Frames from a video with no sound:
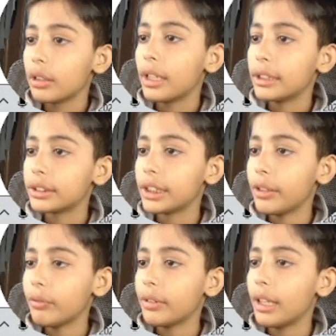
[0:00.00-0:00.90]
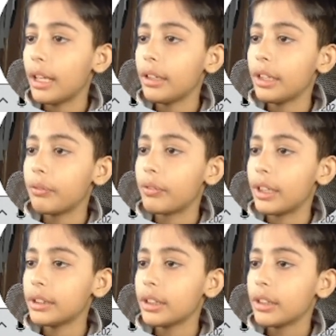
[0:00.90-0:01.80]
then save, then
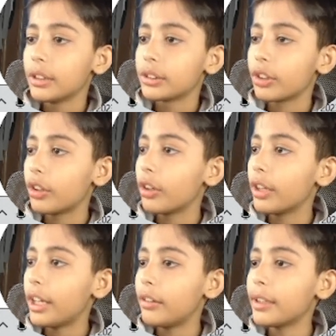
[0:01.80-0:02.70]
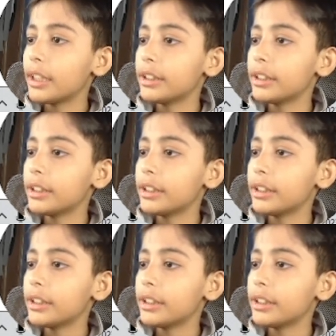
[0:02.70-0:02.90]
refresh. So here you can